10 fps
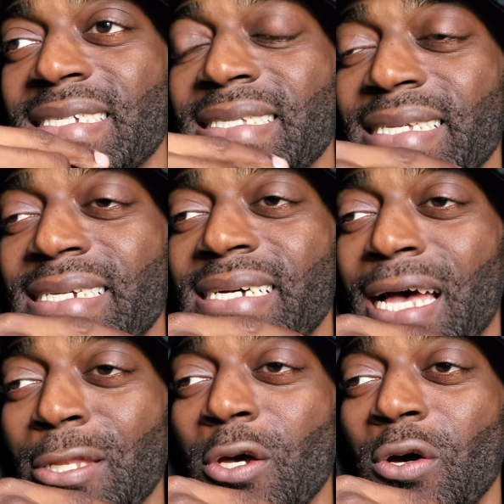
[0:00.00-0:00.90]
yeah,
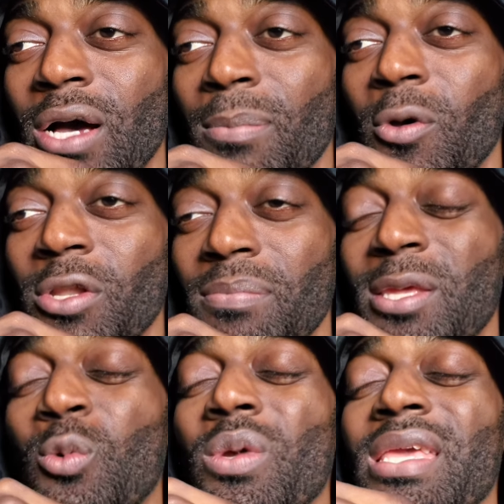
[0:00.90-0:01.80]
I know I'm gonna
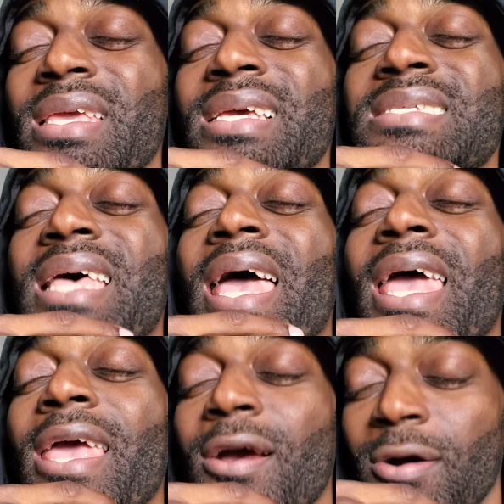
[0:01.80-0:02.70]
be weak as
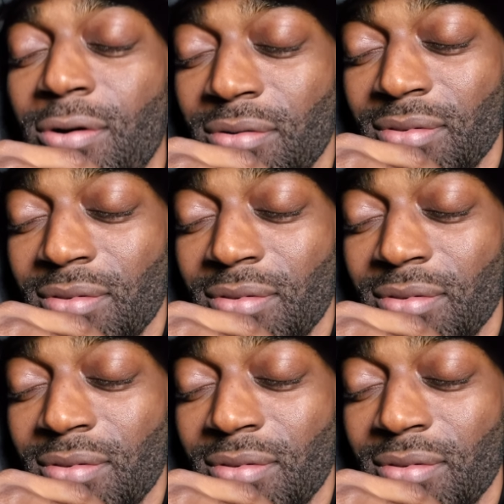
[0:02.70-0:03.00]
hell